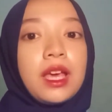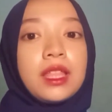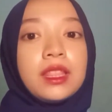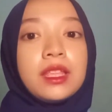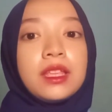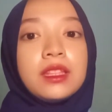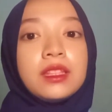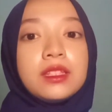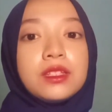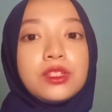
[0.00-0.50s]

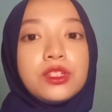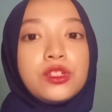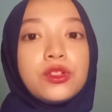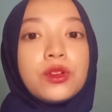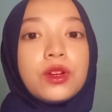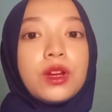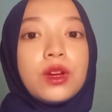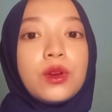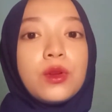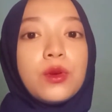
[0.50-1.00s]
and then the
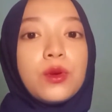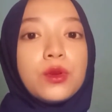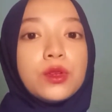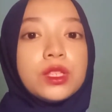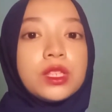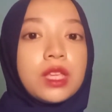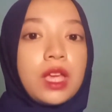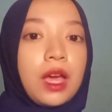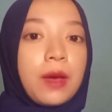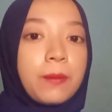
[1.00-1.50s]
student
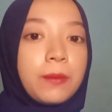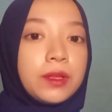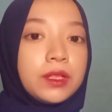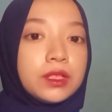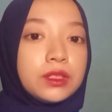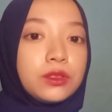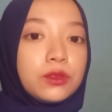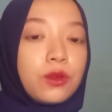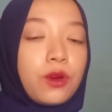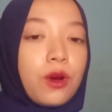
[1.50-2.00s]
who's
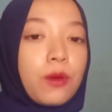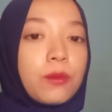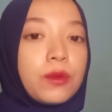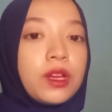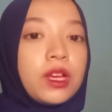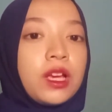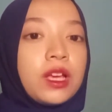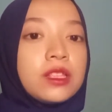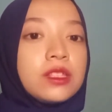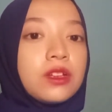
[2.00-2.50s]
able to
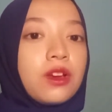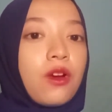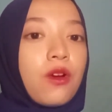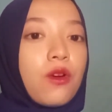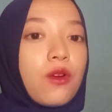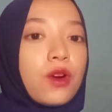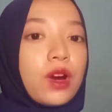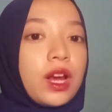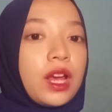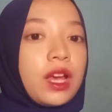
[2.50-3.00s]
communicate the
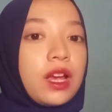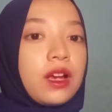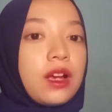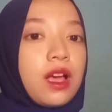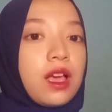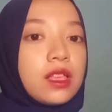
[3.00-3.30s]
correct